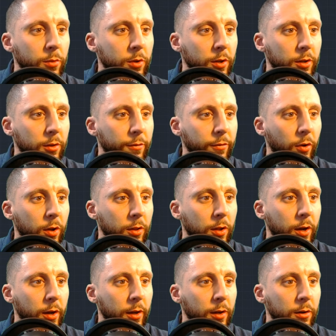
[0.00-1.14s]
click the front
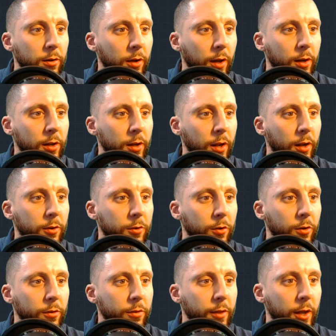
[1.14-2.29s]
line and hit
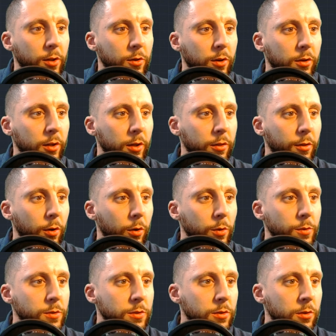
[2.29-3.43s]
enter, then you can click those.